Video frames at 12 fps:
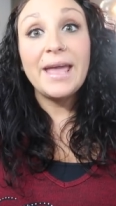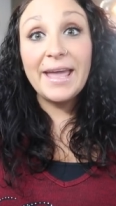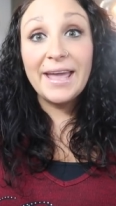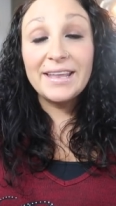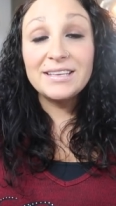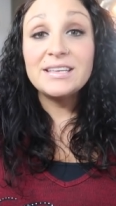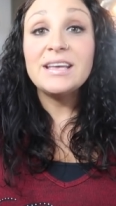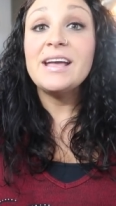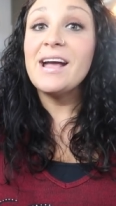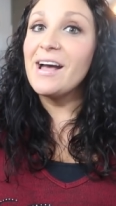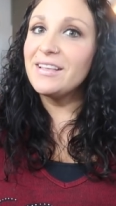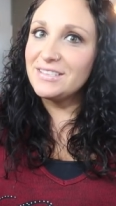And
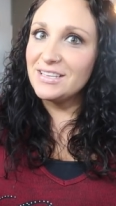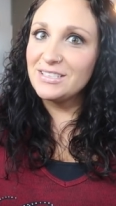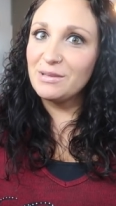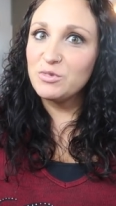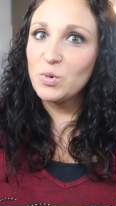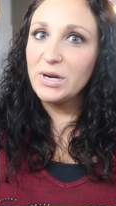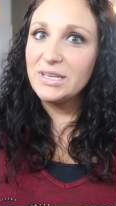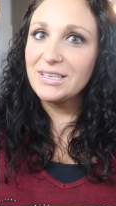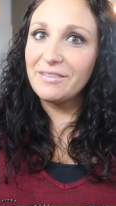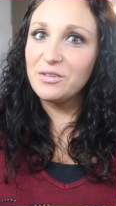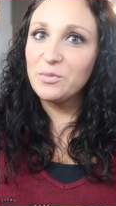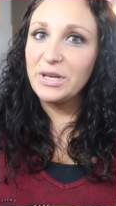since I'm
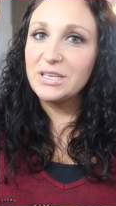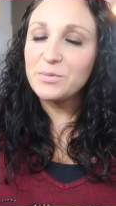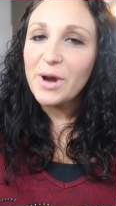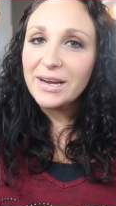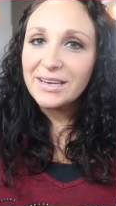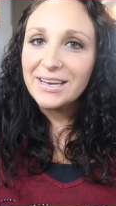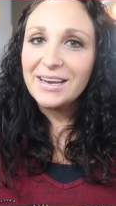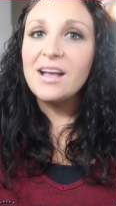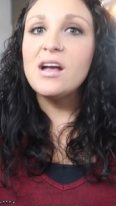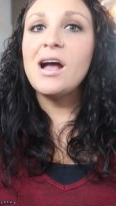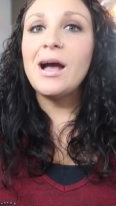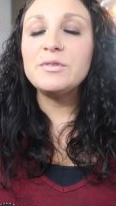27 weeks pregnant,
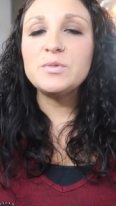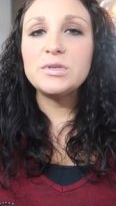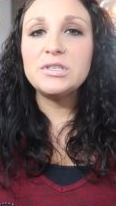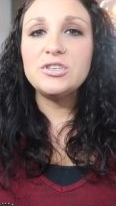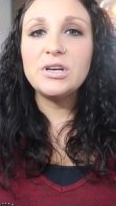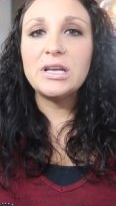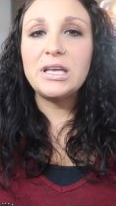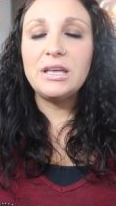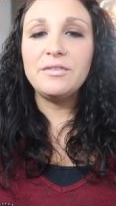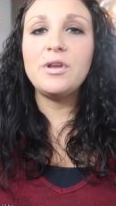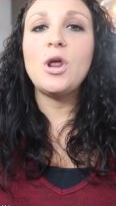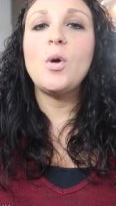I'm supposed to drink
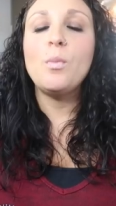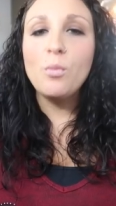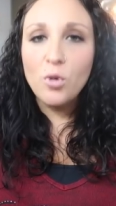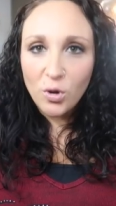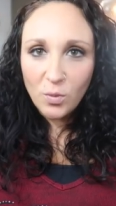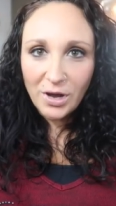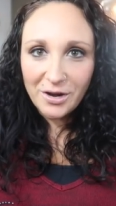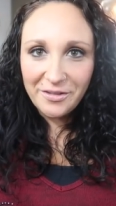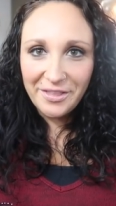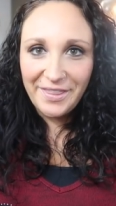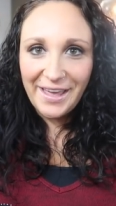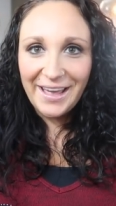even more water
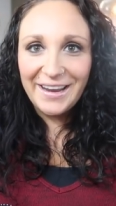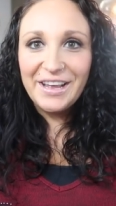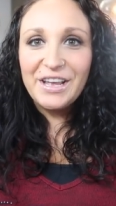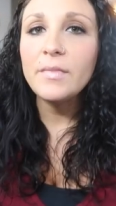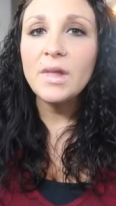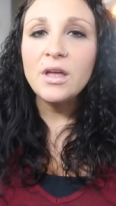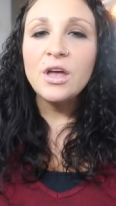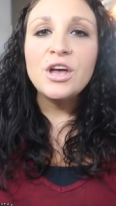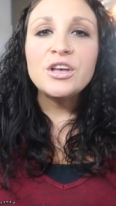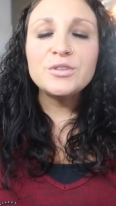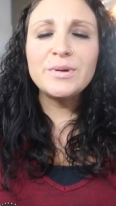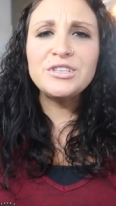than that.
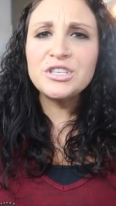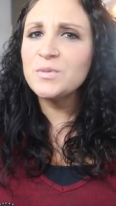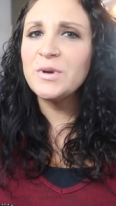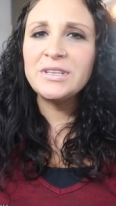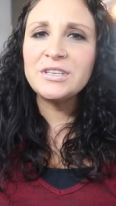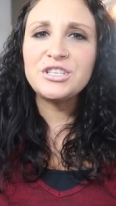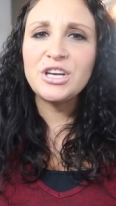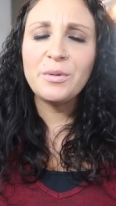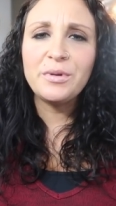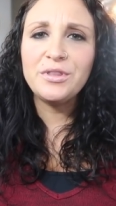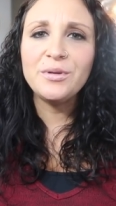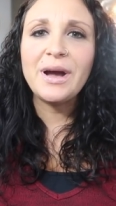So I just wanted to share
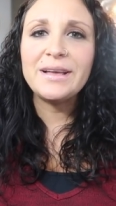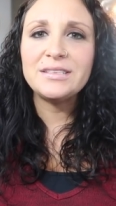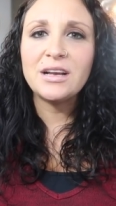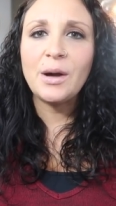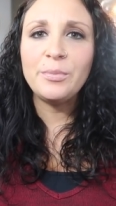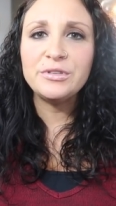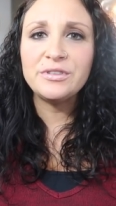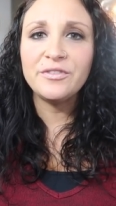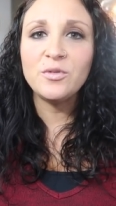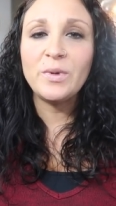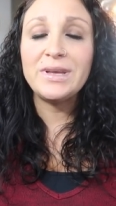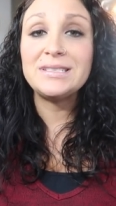with you guys a couple
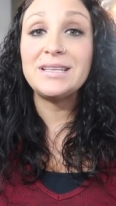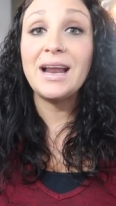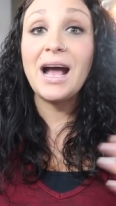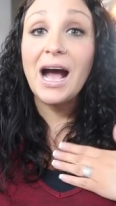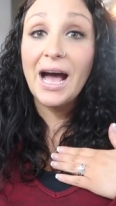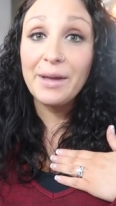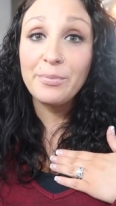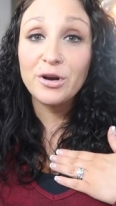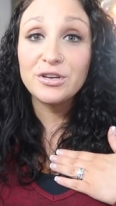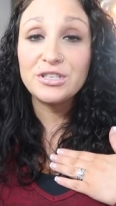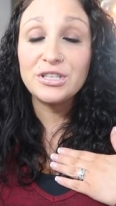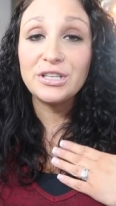different ways that I
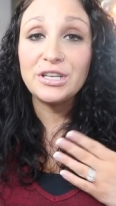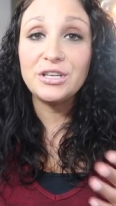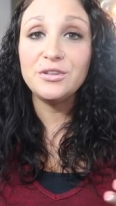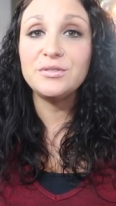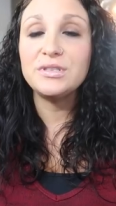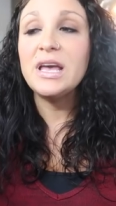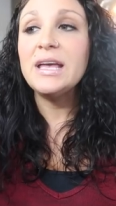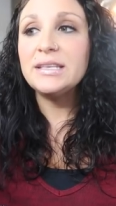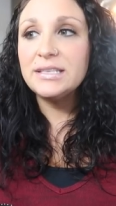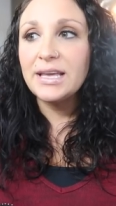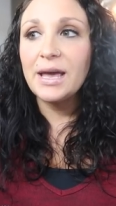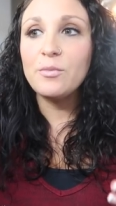personally use
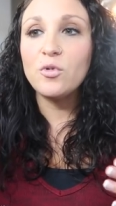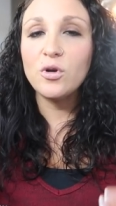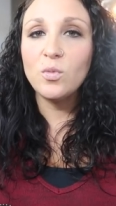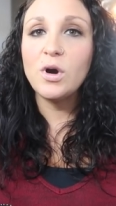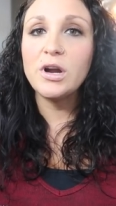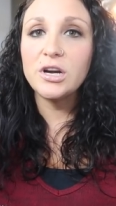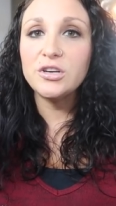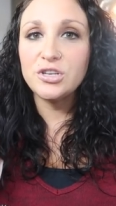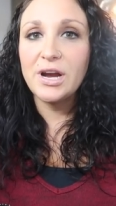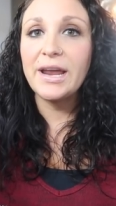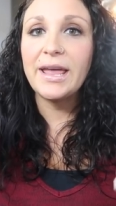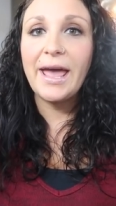to get more water
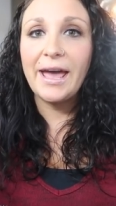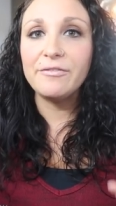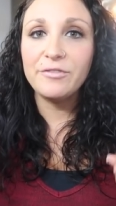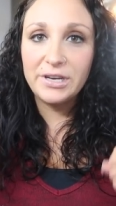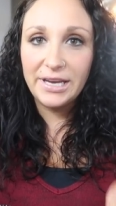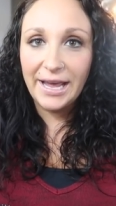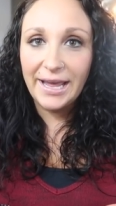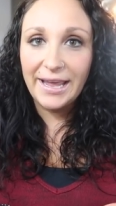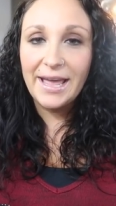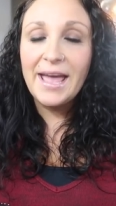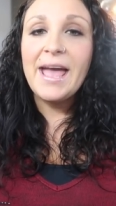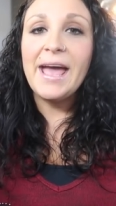drank every
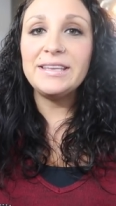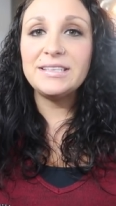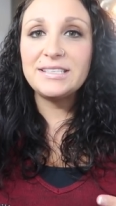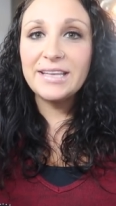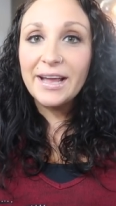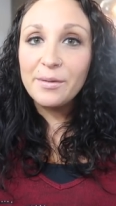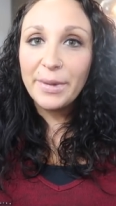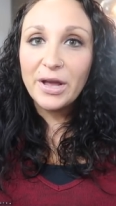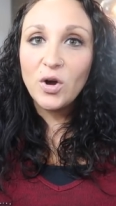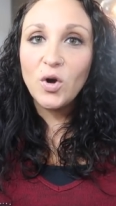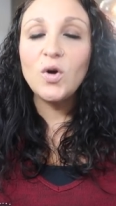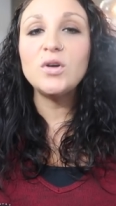day and to stay on my
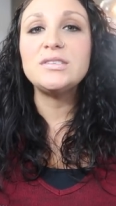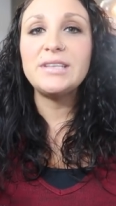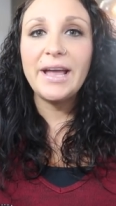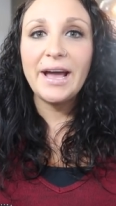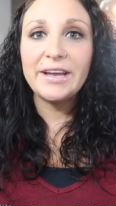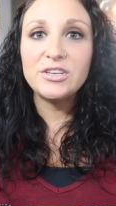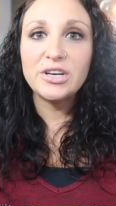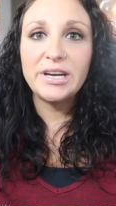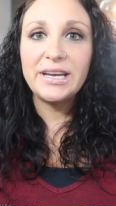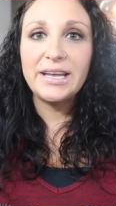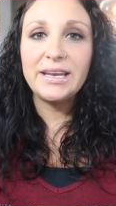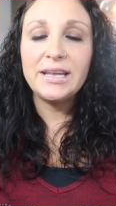goal, stay
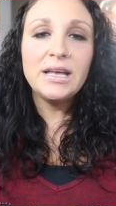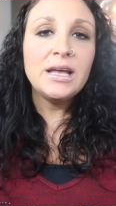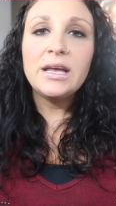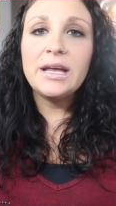hydrated.